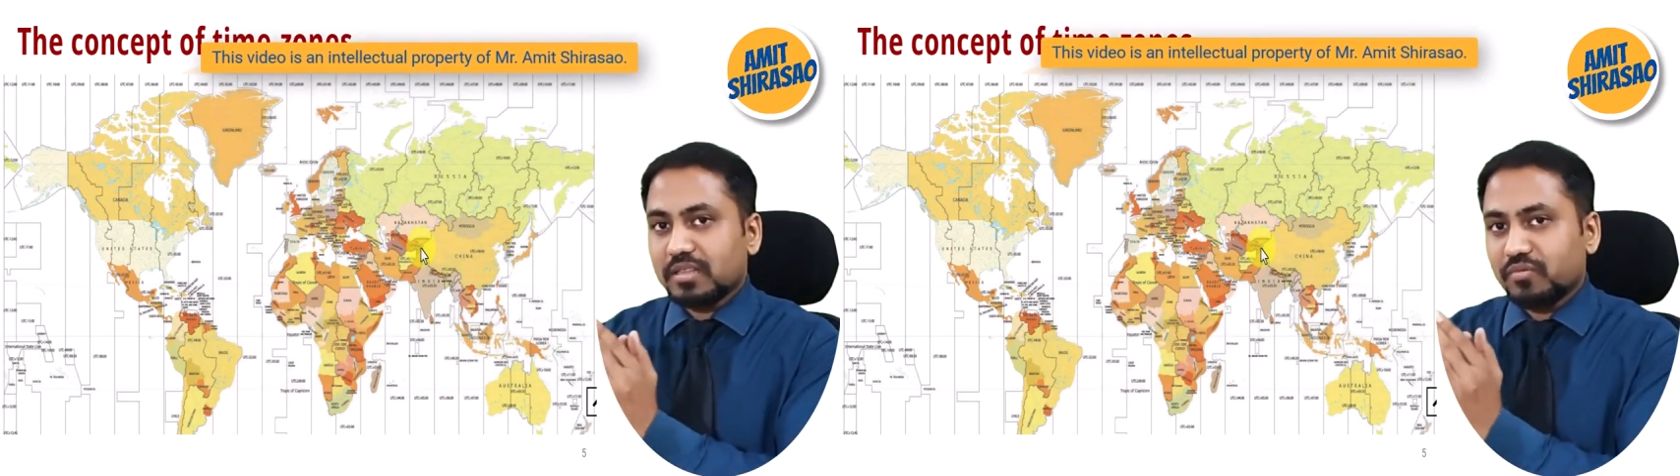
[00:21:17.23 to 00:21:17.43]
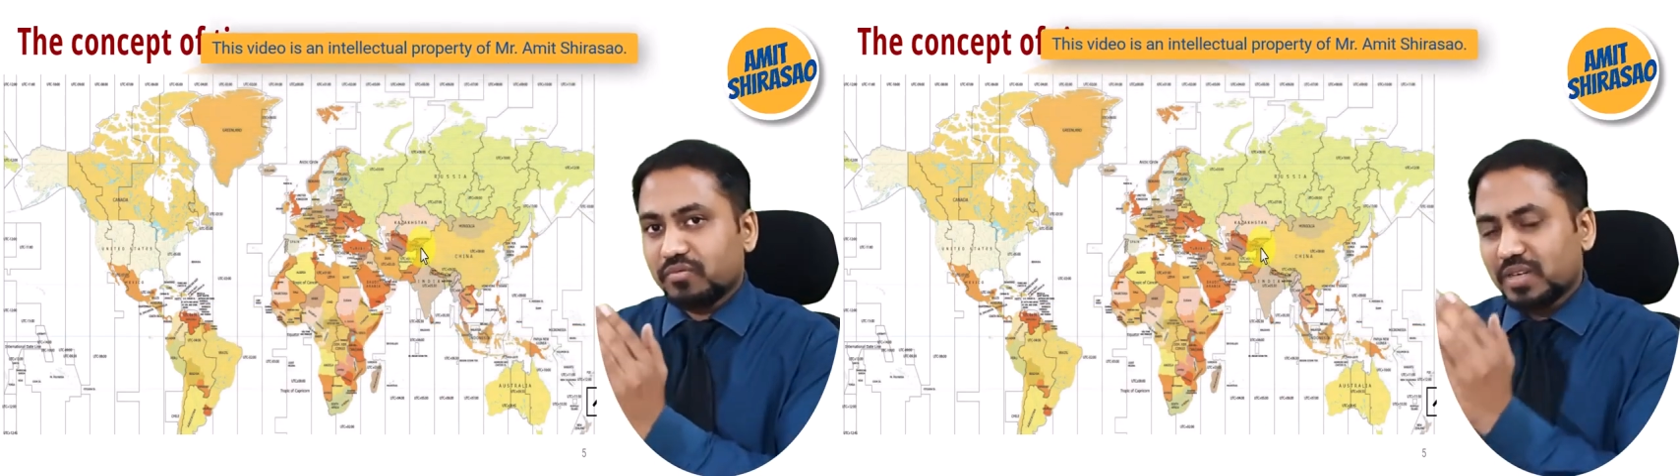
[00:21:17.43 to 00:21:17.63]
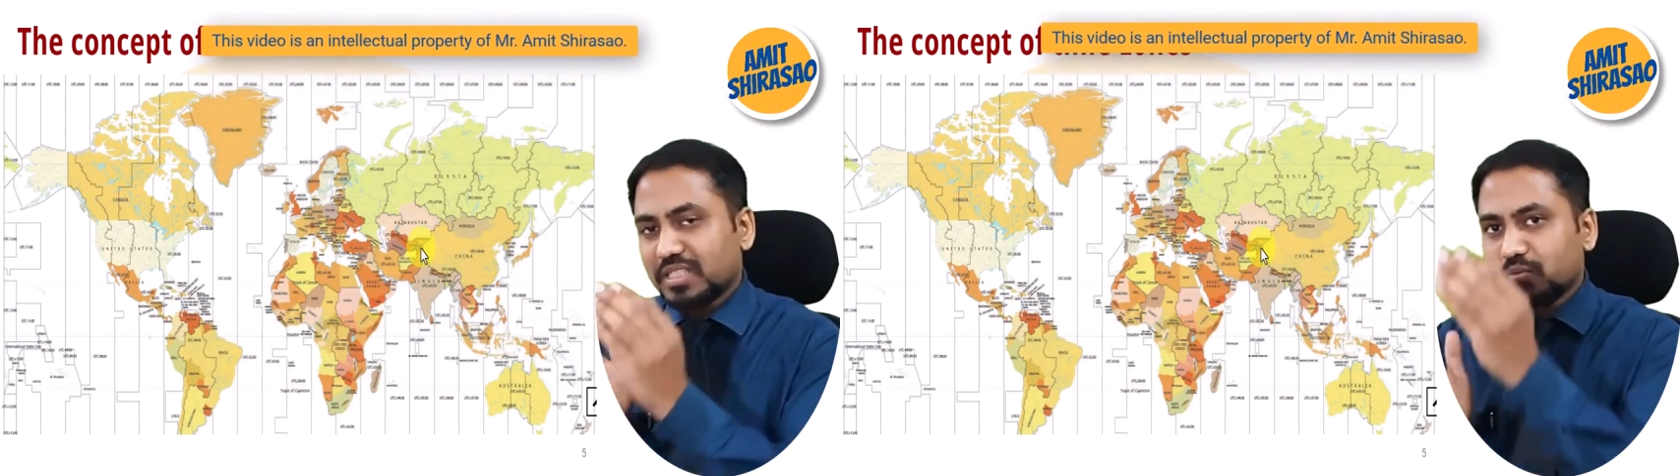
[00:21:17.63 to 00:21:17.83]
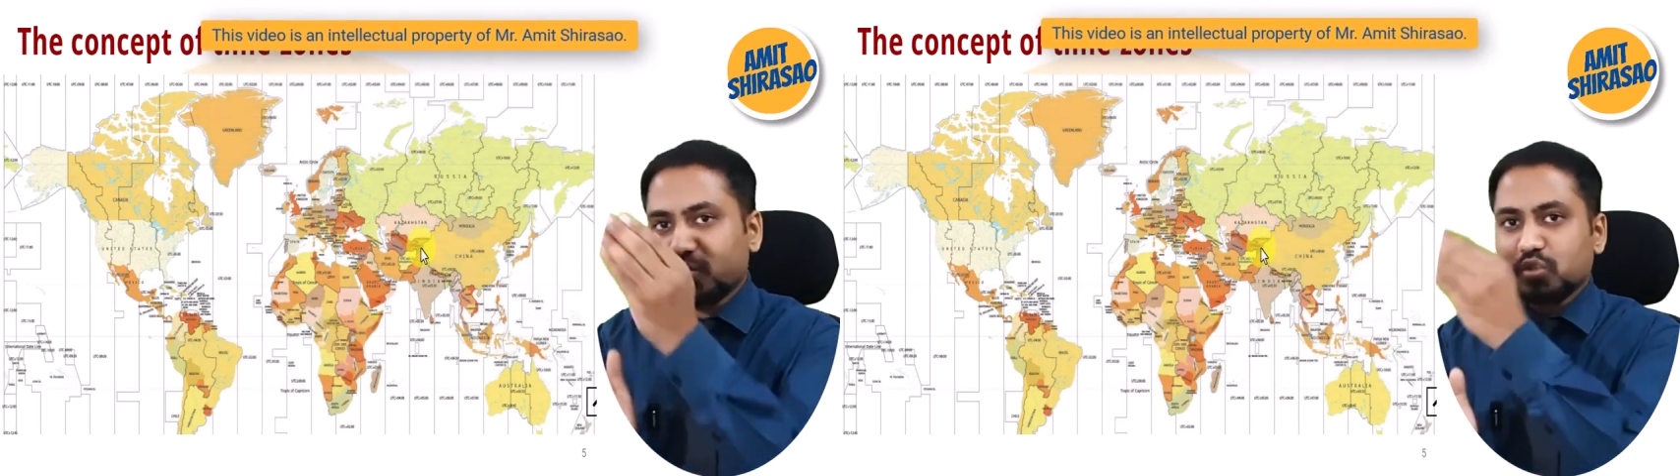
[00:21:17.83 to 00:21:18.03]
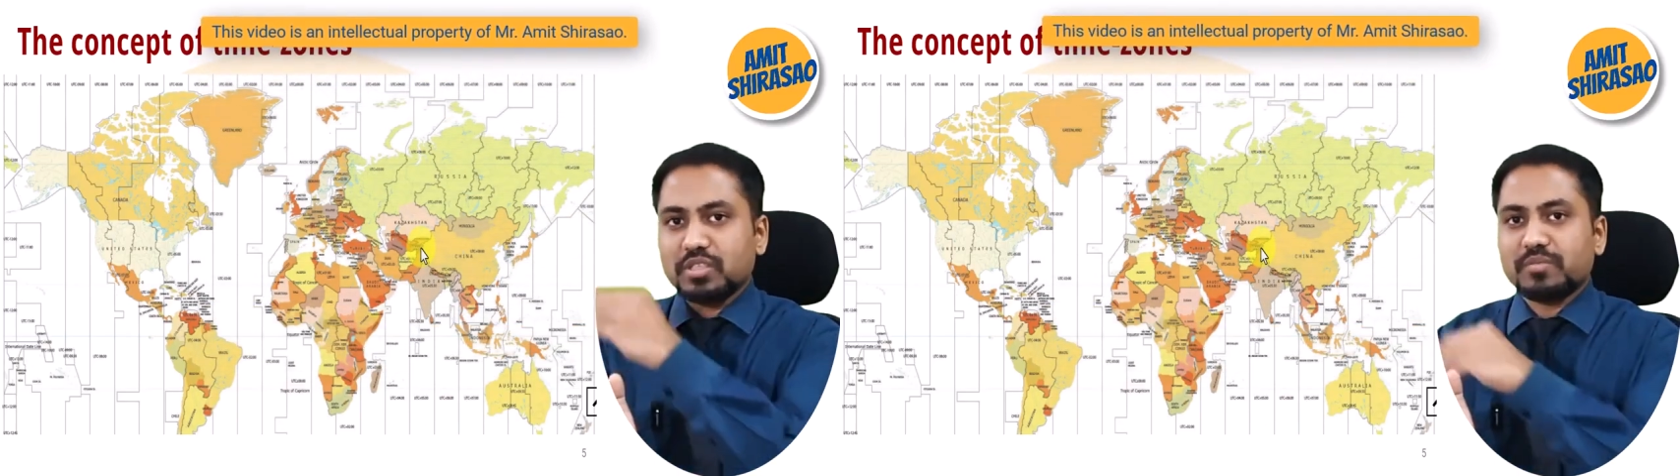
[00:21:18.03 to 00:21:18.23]
the
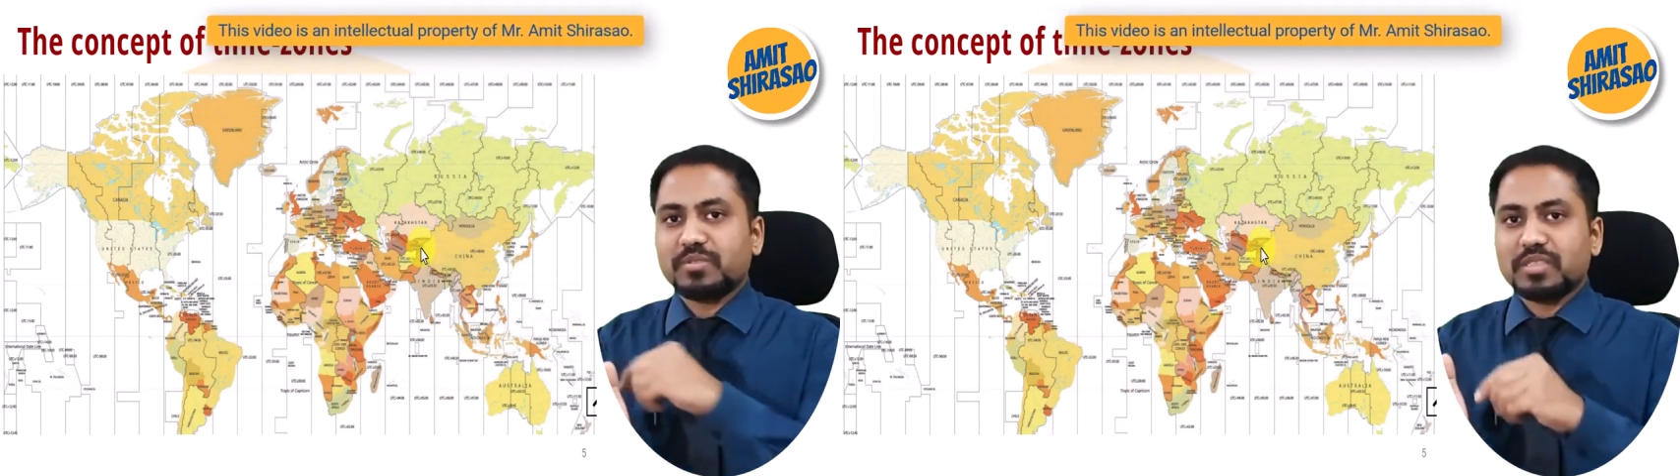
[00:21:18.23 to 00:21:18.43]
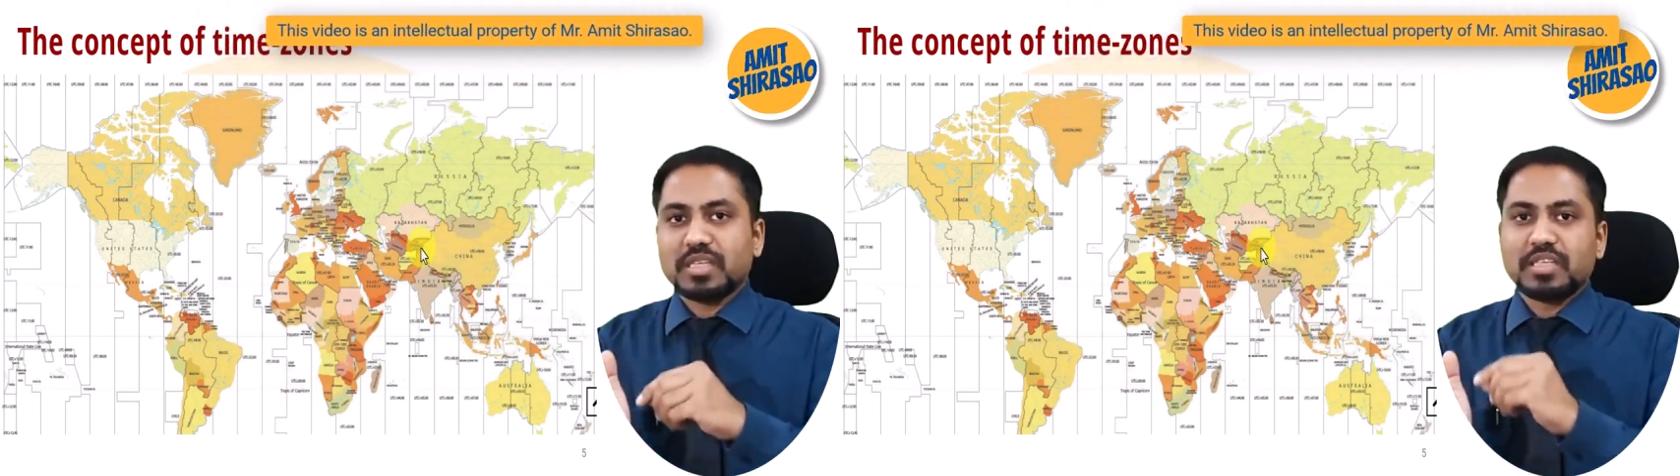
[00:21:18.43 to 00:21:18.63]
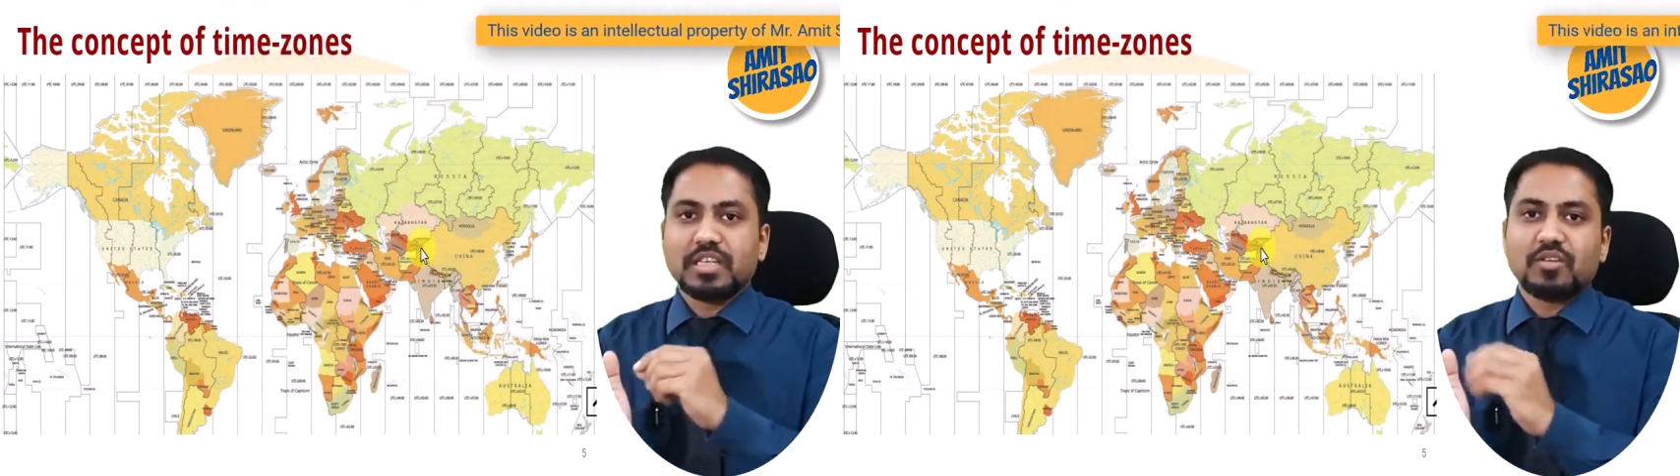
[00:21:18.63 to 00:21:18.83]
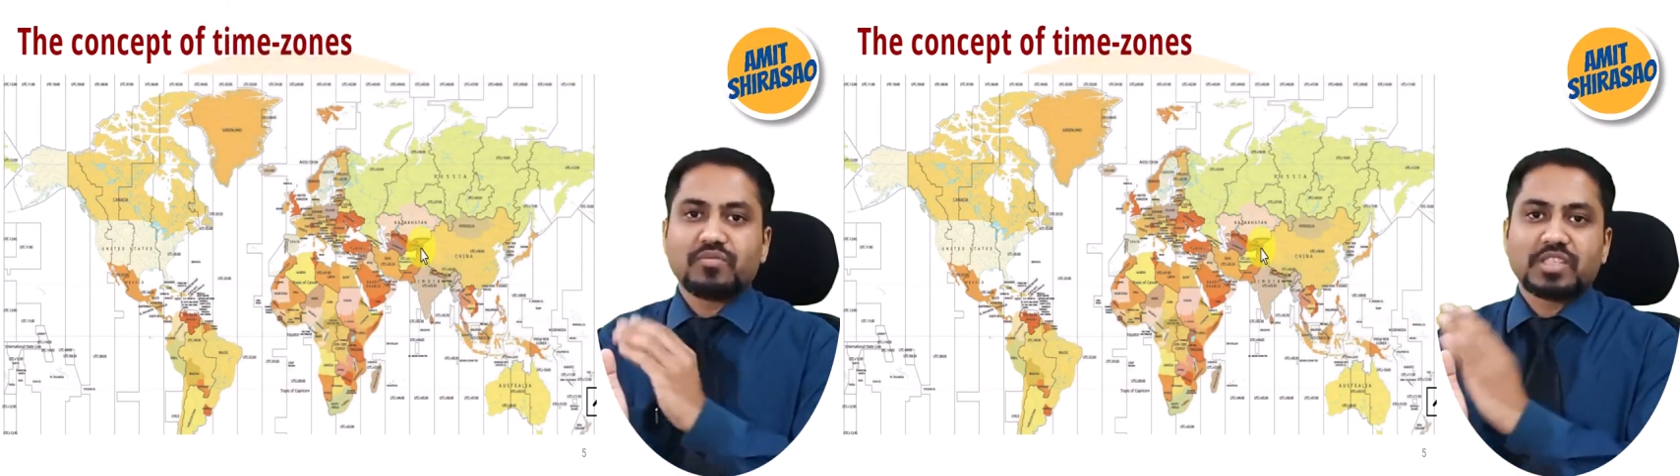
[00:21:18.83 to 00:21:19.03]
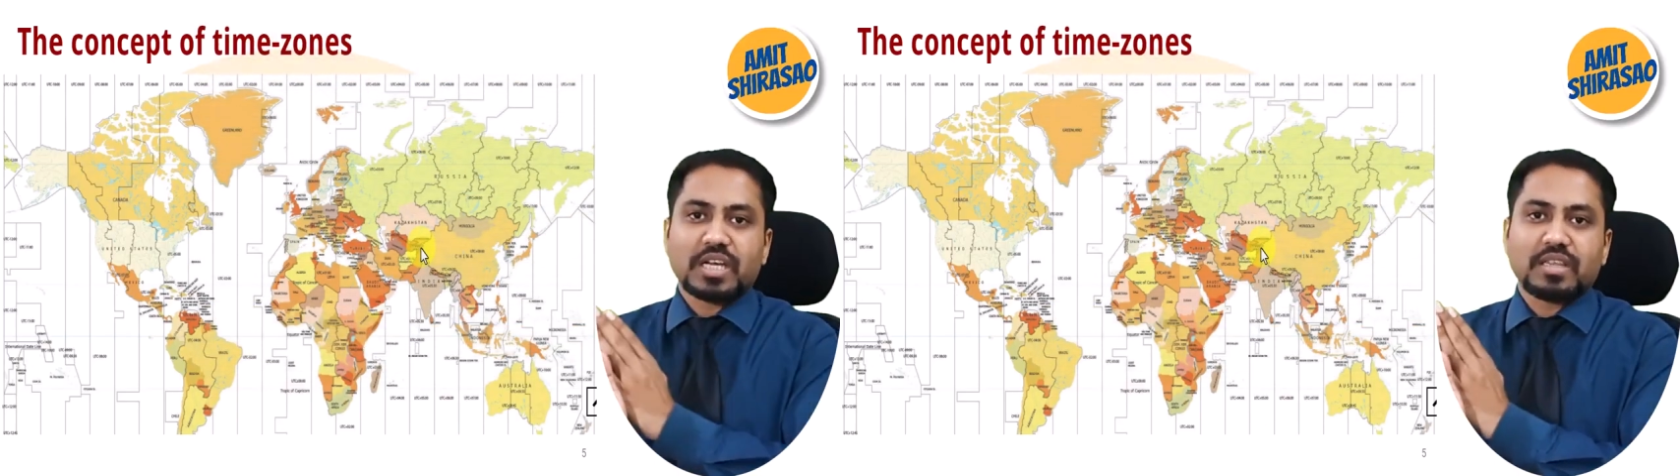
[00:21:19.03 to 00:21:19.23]
westmost city of
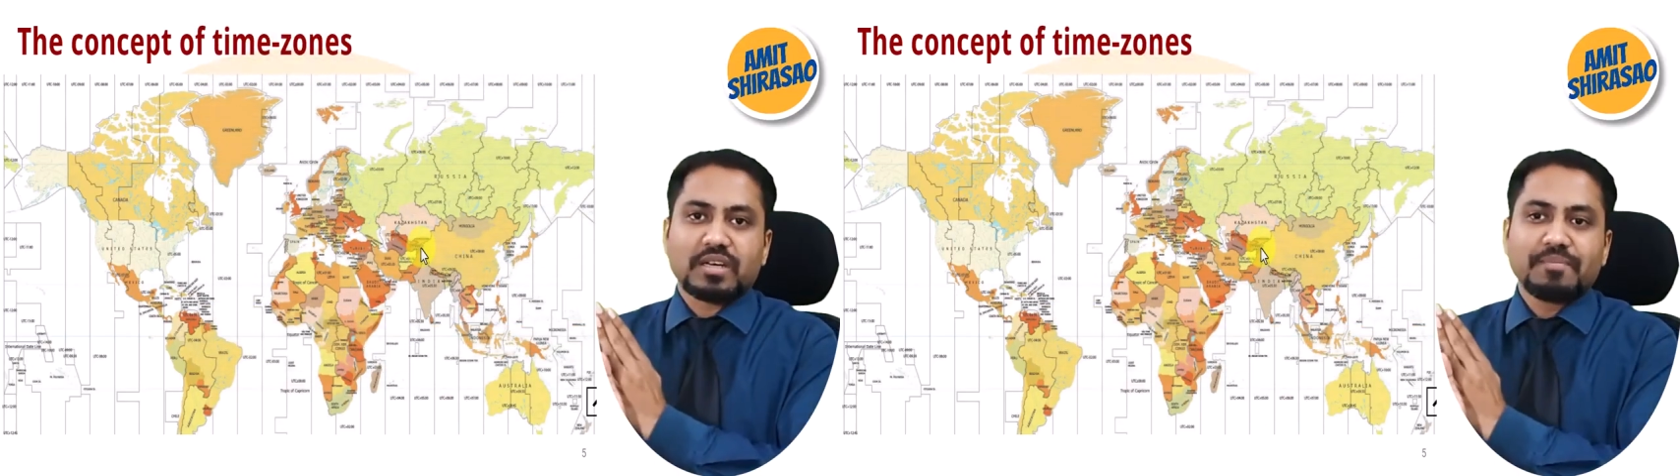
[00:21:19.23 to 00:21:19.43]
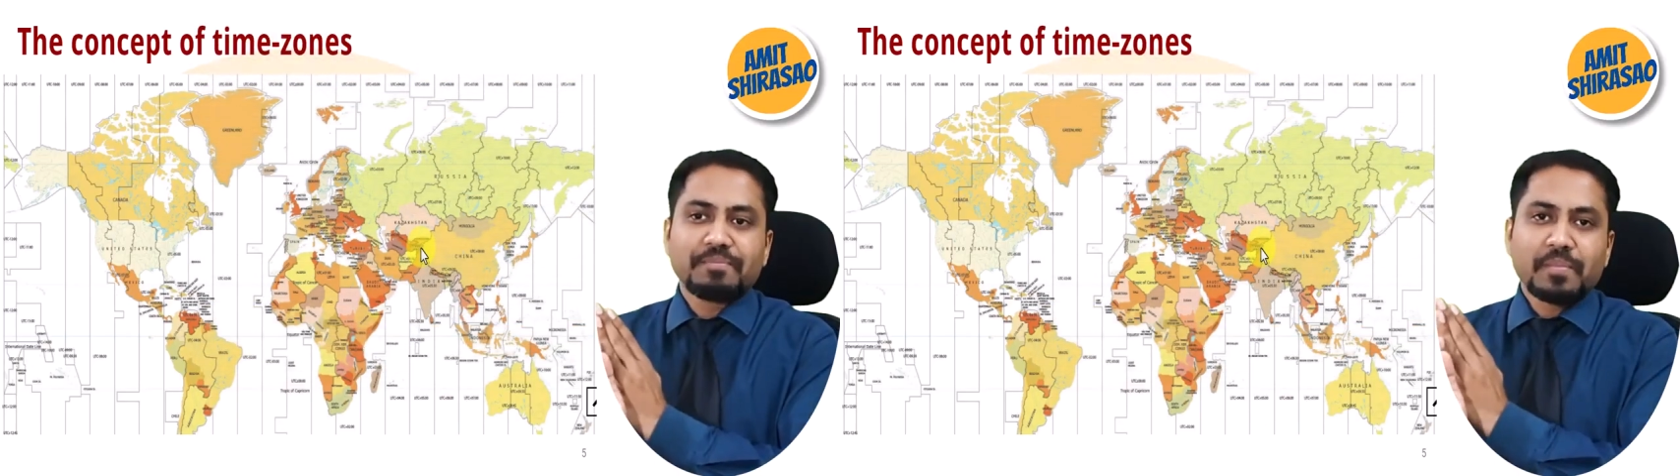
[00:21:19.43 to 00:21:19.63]
China,